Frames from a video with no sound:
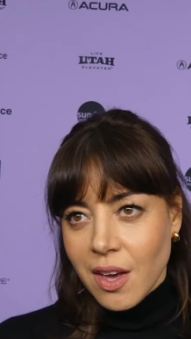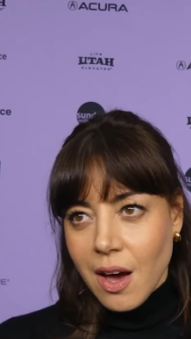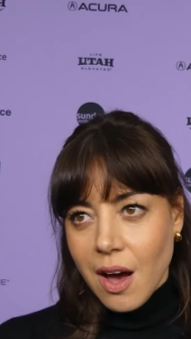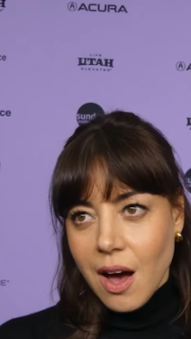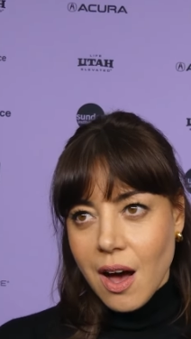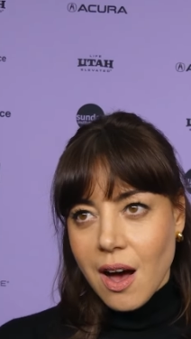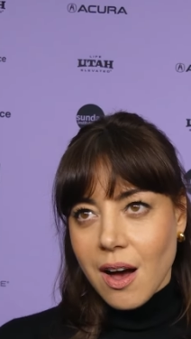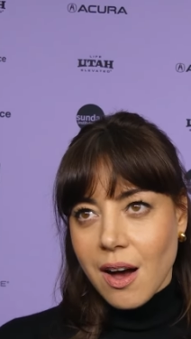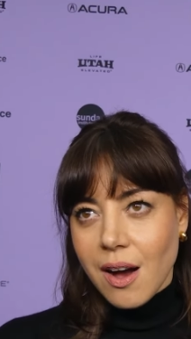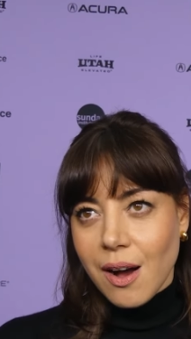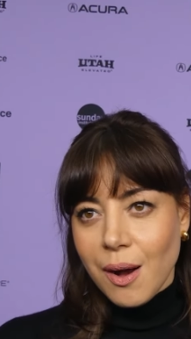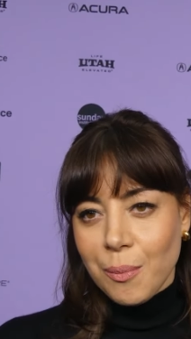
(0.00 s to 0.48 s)

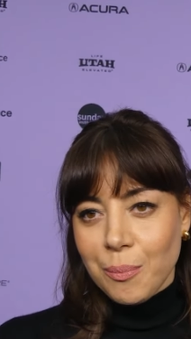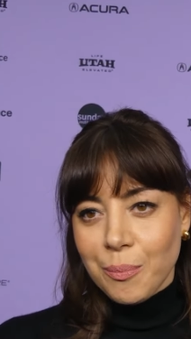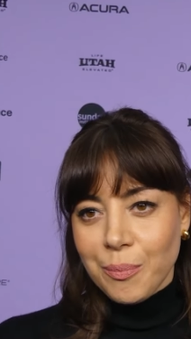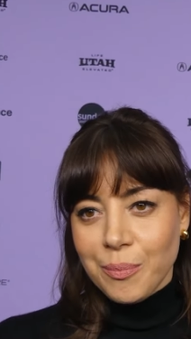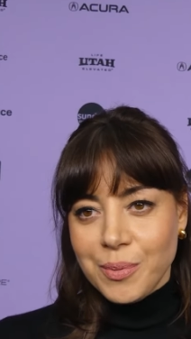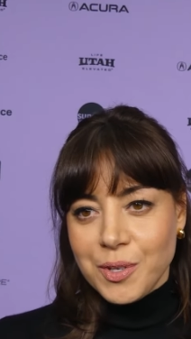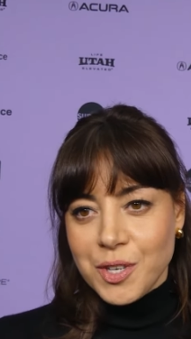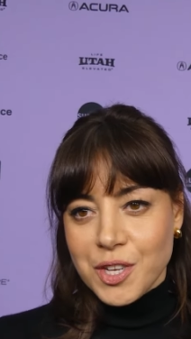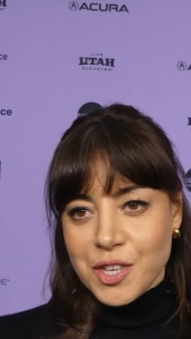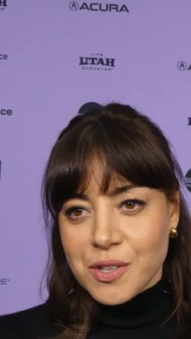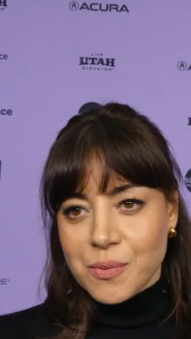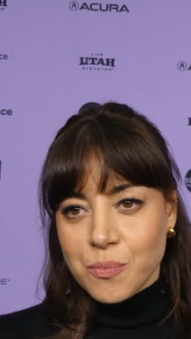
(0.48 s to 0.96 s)

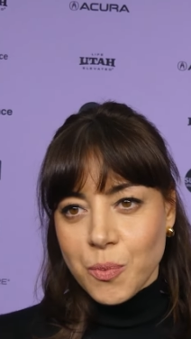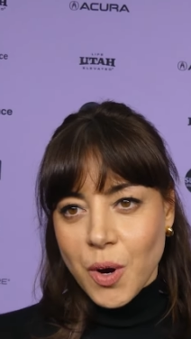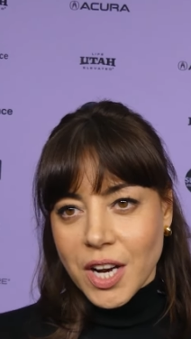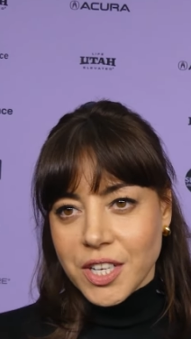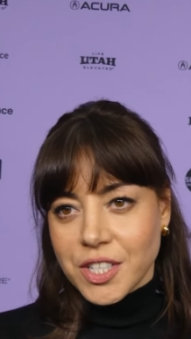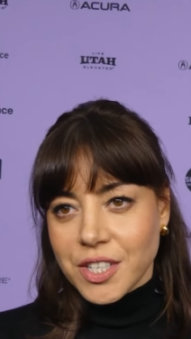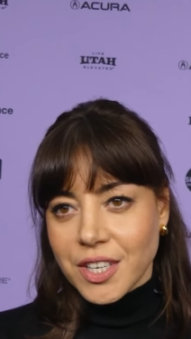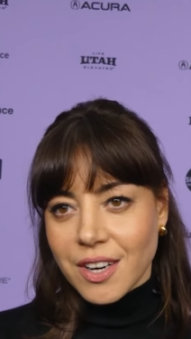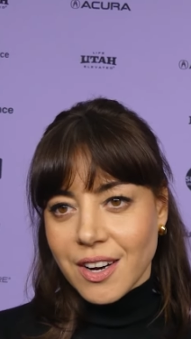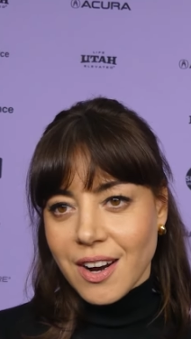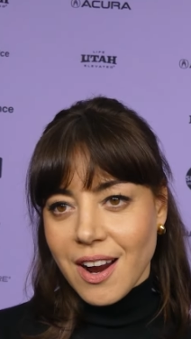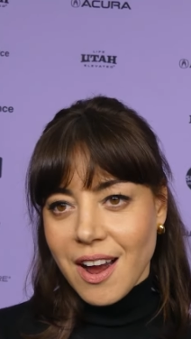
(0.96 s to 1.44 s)
um, just
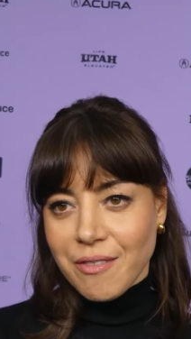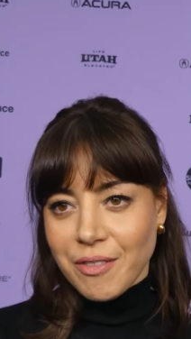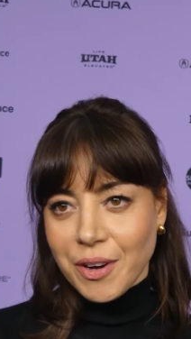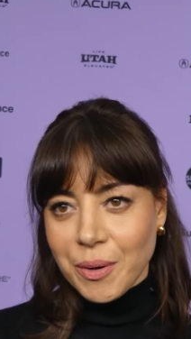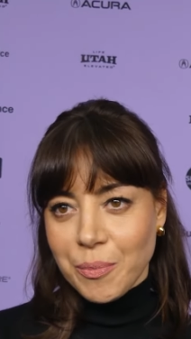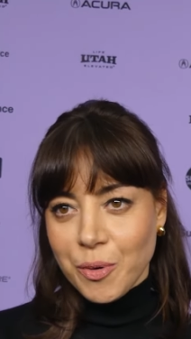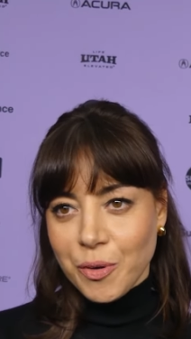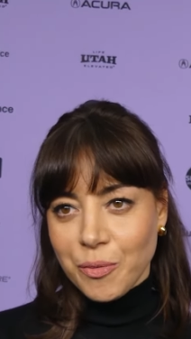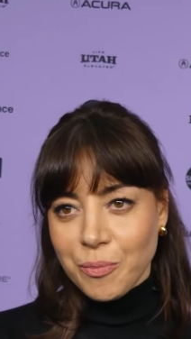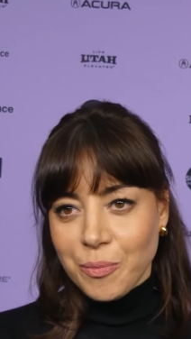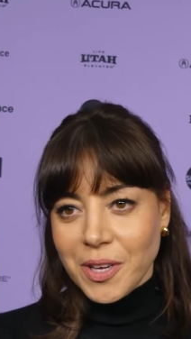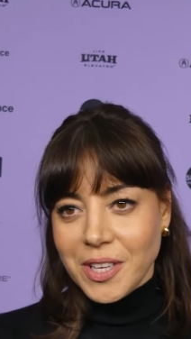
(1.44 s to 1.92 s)
watching her
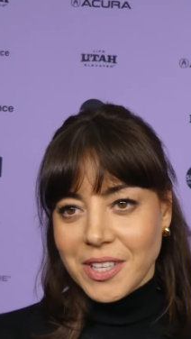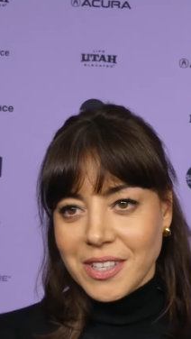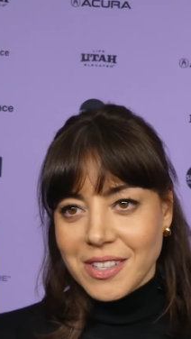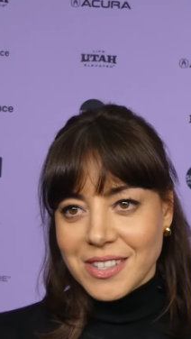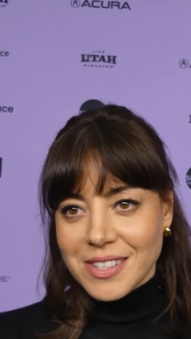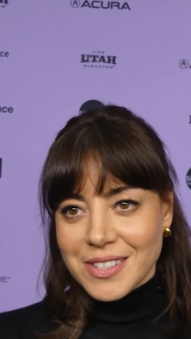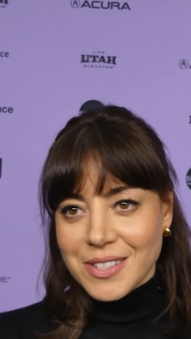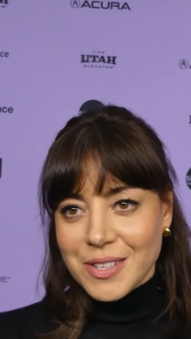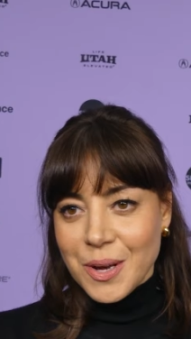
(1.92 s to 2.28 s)
every movement.